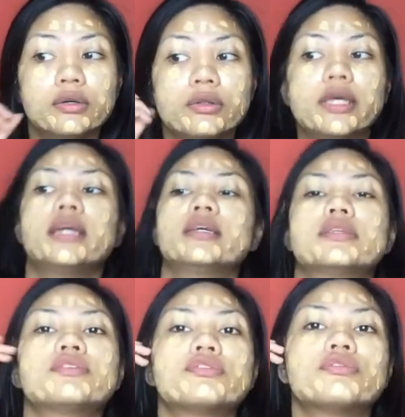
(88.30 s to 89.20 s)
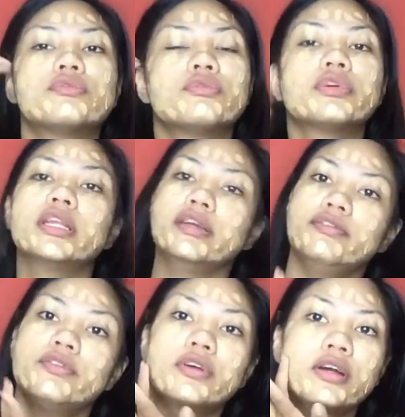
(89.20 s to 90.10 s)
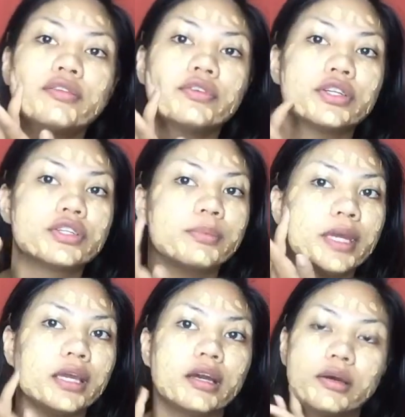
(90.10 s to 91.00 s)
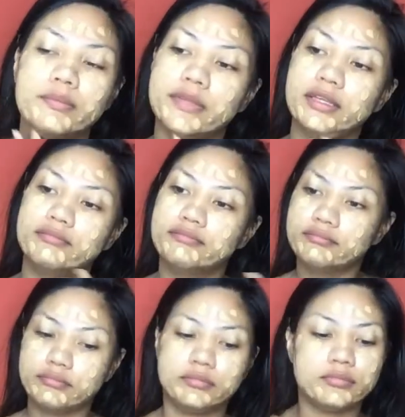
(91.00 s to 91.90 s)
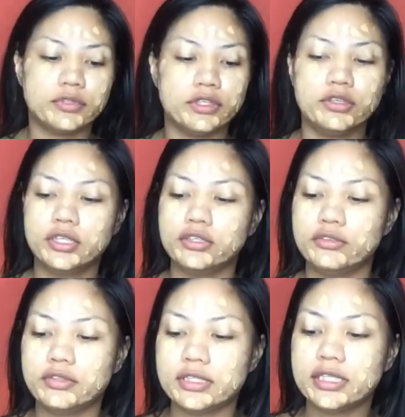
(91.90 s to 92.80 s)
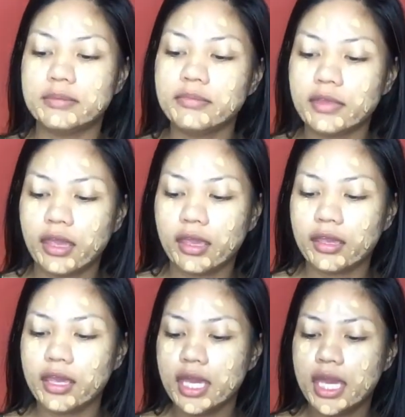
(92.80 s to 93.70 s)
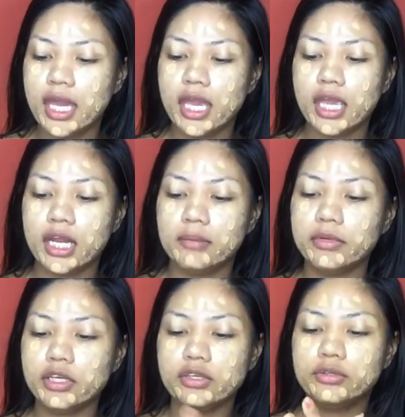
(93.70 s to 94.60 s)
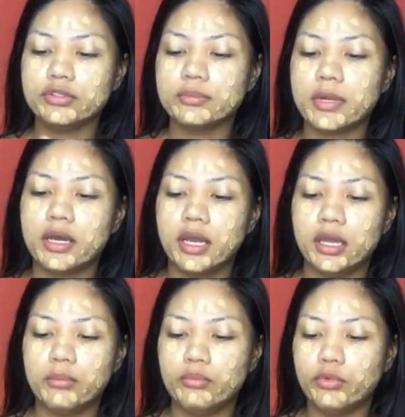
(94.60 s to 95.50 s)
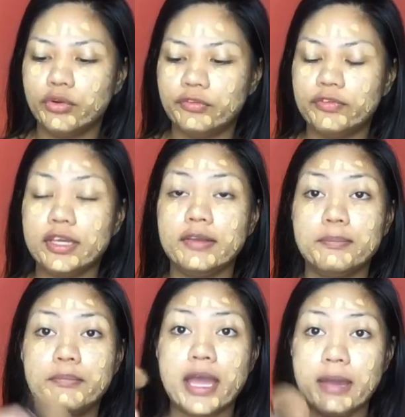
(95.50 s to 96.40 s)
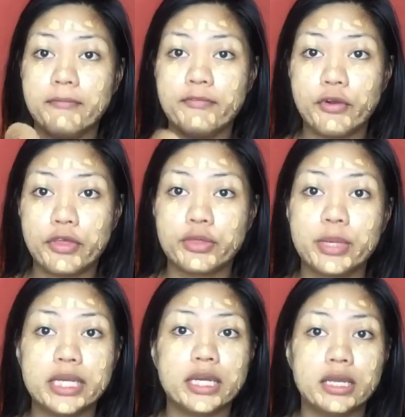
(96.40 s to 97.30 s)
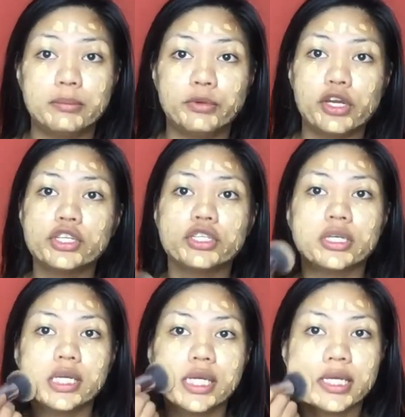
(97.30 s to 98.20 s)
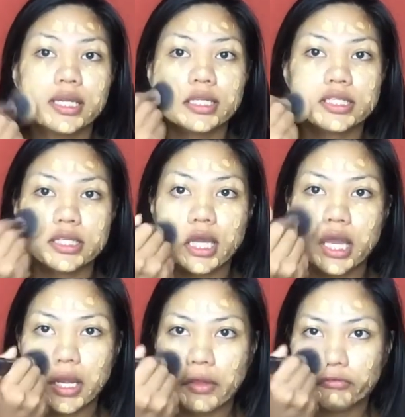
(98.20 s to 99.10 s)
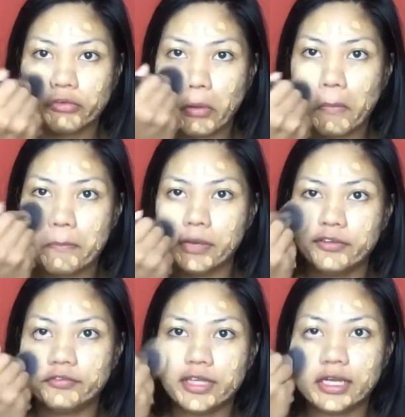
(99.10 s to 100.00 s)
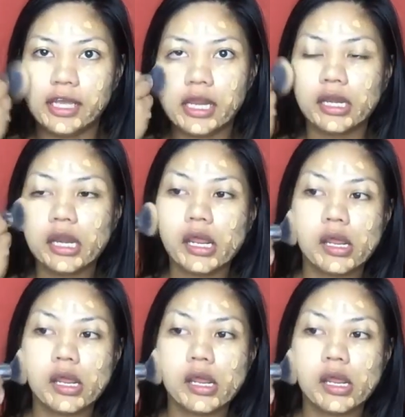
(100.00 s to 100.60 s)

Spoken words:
who likes really full coverage makeup, then you can do the same thing. And I'm gonna use my Morphe M439 brush, just kind of buff that in.